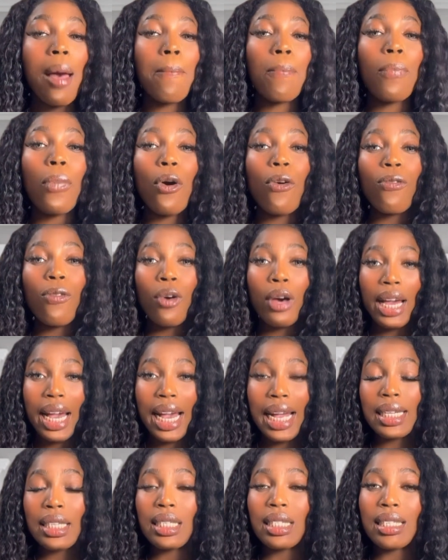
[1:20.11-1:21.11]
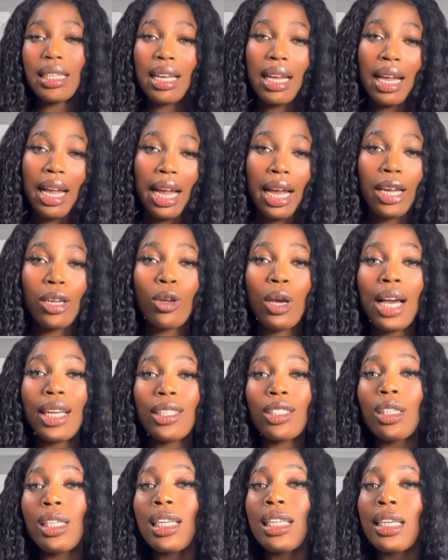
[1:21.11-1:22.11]
But for HCA, you
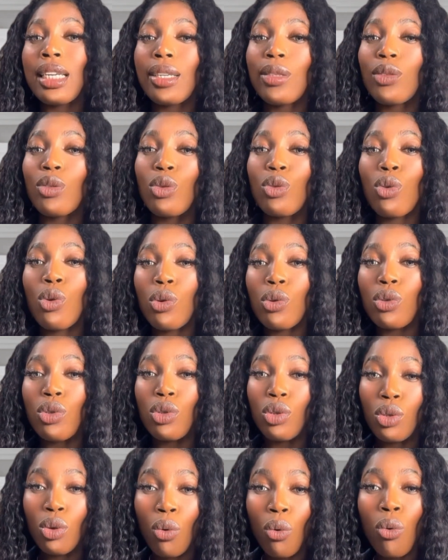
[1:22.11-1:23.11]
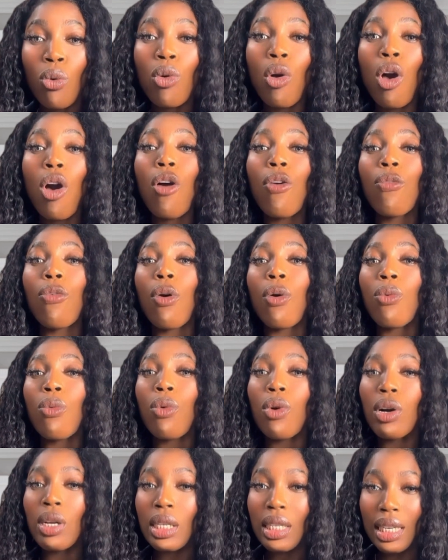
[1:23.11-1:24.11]
actually need to go to school for
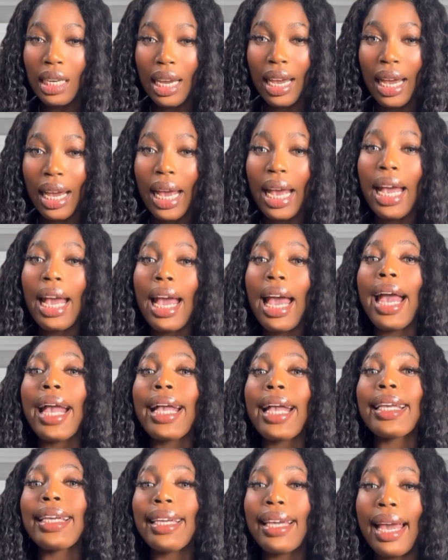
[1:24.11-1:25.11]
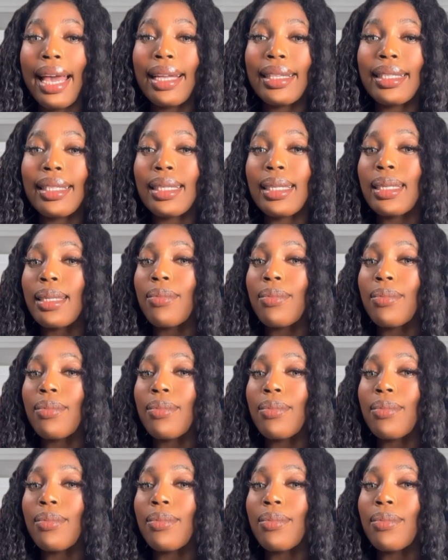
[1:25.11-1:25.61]
1 year and get